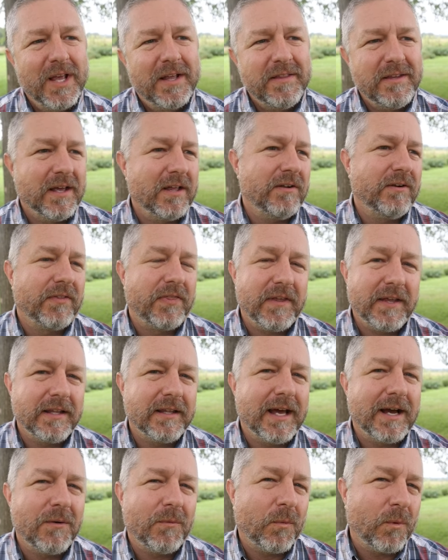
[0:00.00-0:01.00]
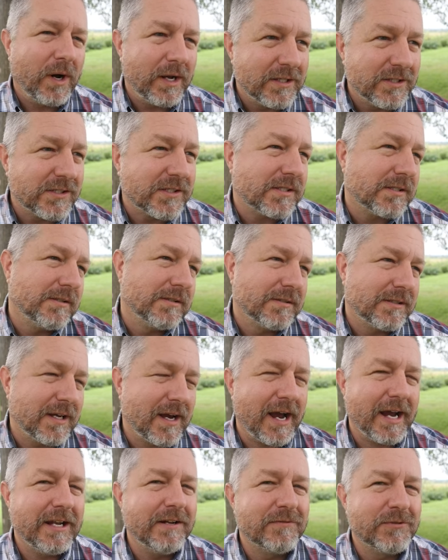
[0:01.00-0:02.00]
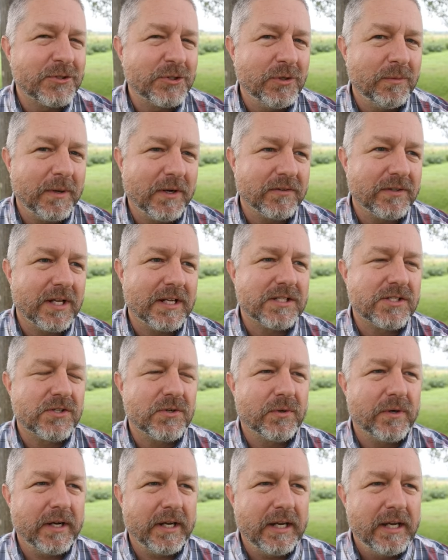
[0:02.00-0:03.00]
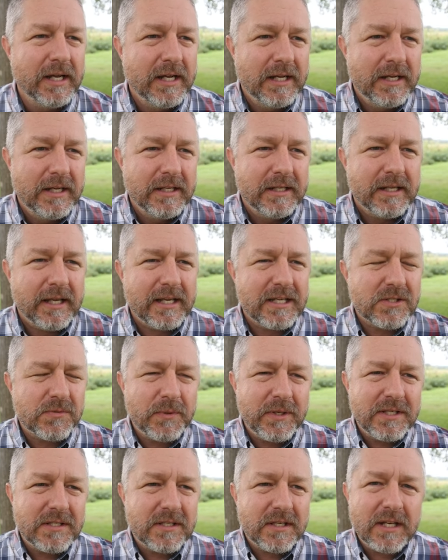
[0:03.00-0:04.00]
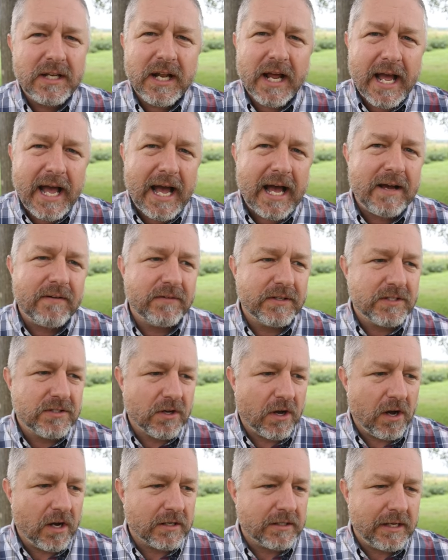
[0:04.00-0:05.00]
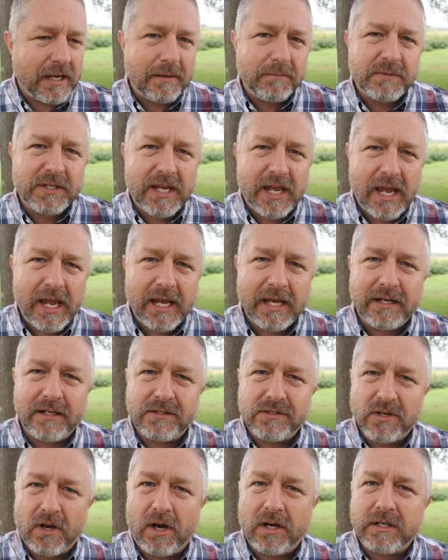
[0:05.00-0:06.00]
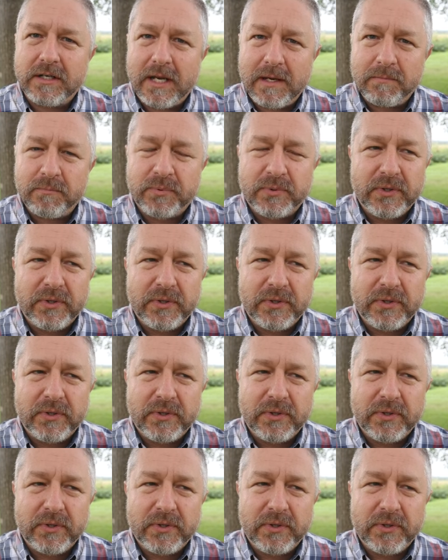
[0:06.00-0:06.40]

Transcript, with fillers: The other thing that was kind of true about that story is we did have a dog named King and a dog named